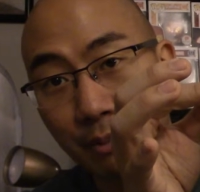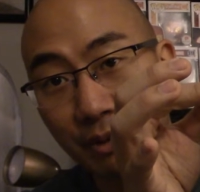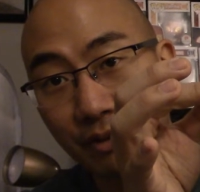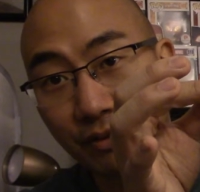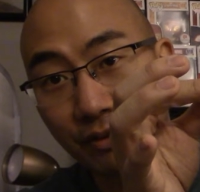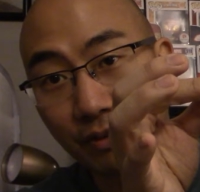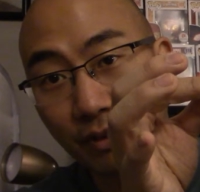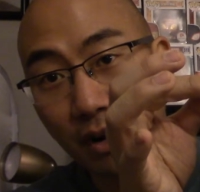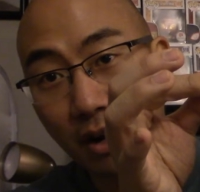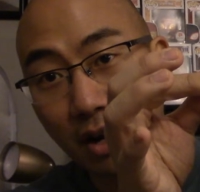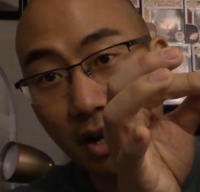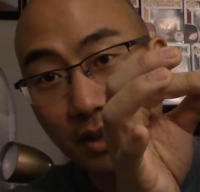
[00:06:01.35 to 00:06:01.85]

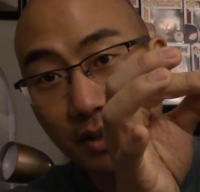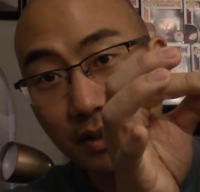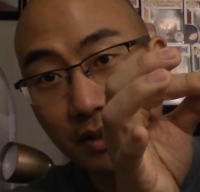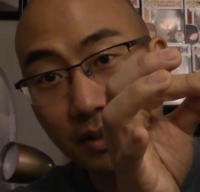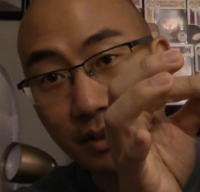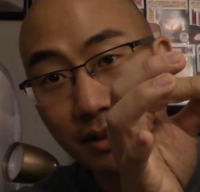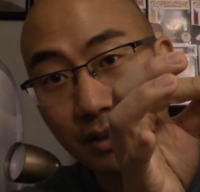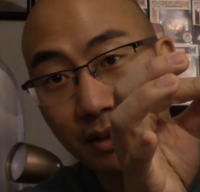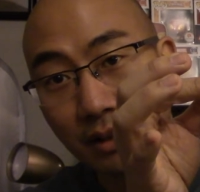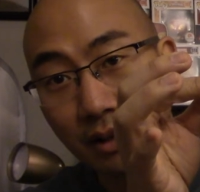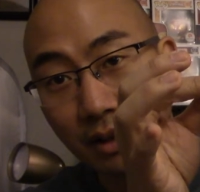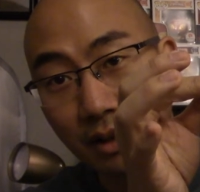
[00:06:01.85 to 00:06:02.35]

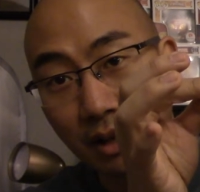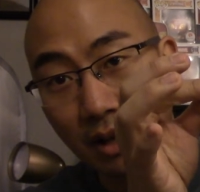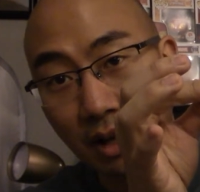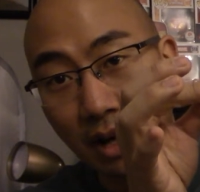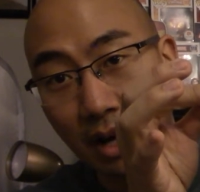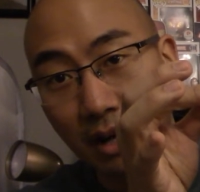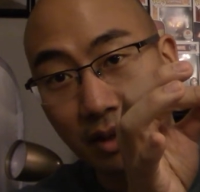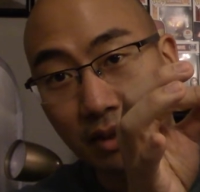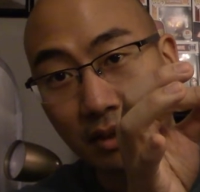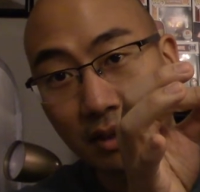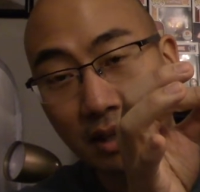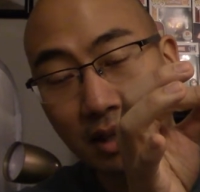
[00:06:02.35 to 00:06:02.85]
Frost.
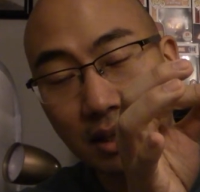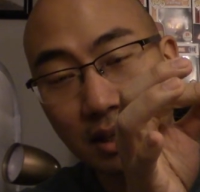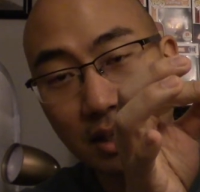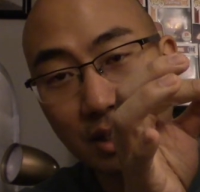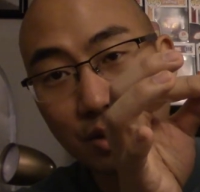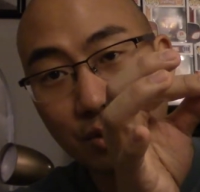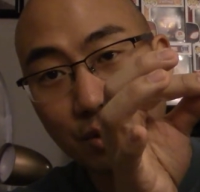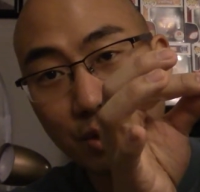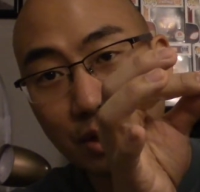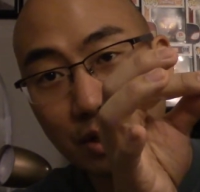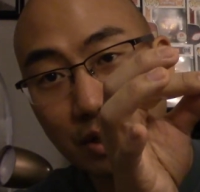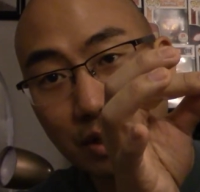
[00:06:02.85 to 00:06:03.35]
I think this
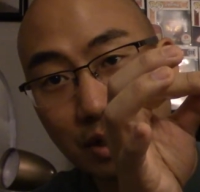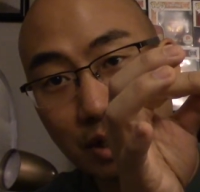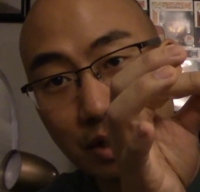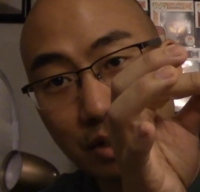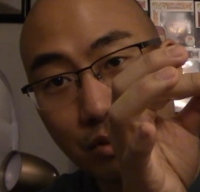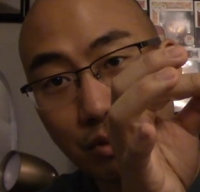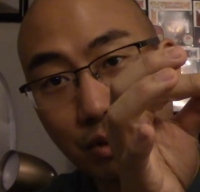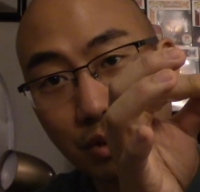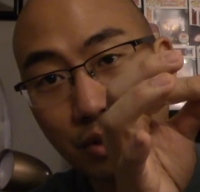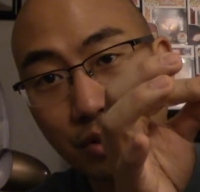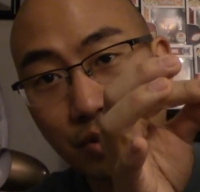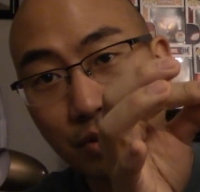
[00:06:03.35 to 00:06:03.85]
was a C2E2